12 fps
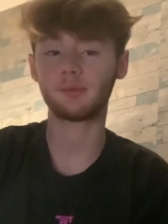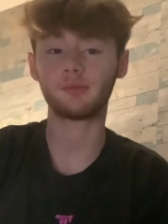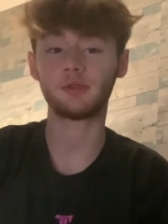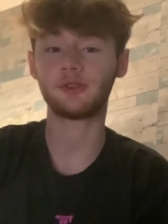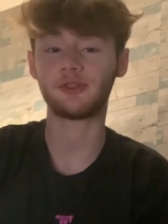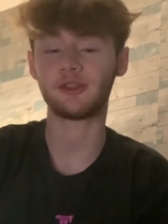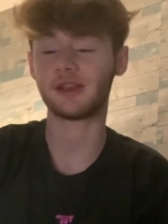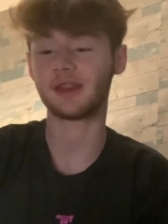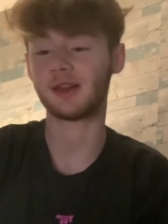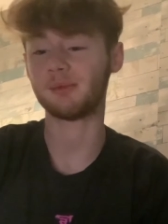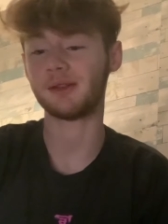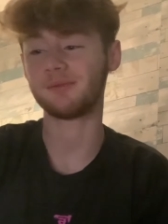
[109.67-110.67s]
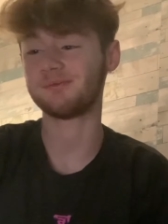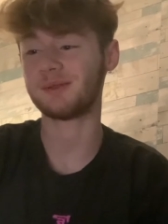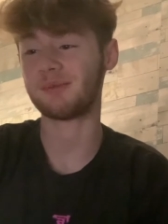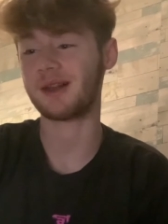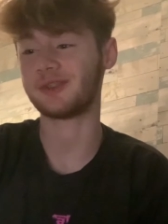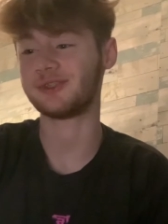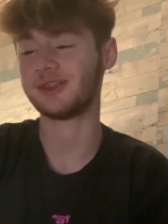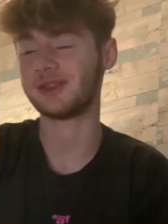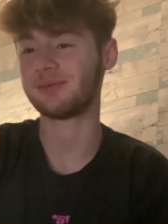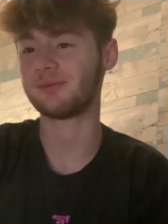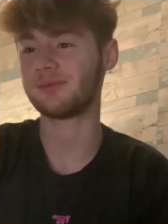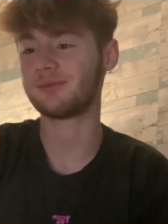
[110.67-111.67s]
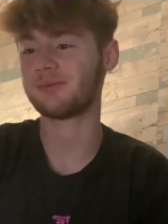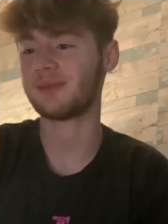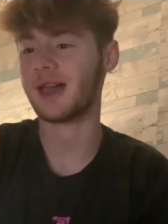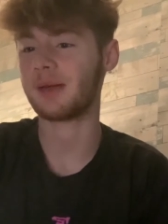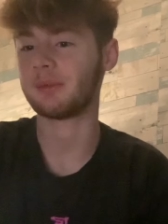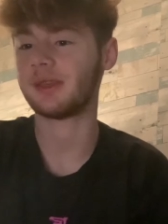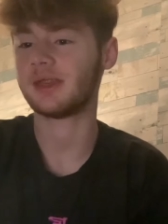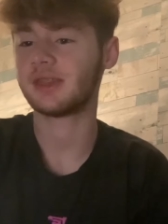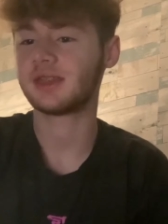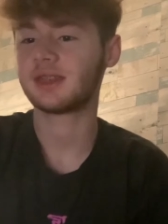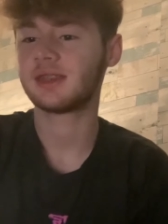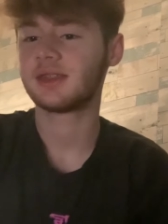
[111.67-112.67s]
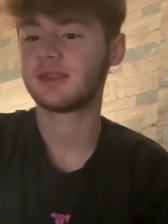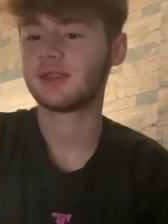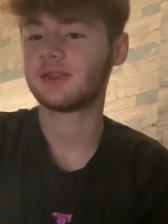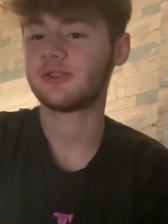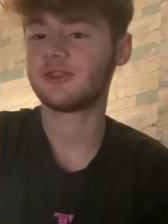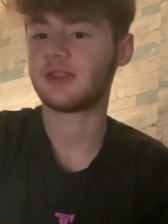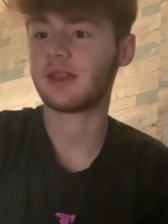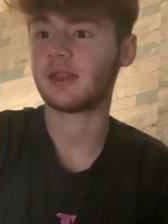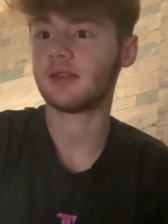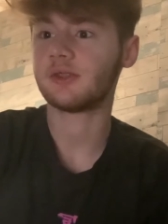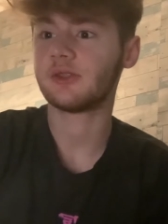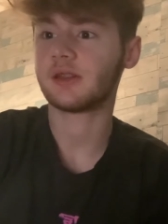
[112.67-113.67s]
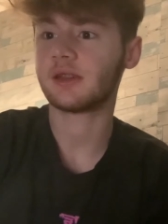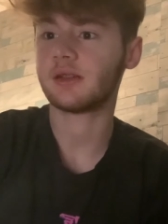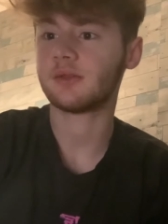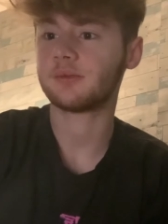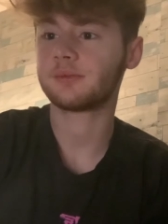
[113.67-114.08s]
let's just check it out, man. I'm about to see. I'm happy. Let's check it out, let's check it out.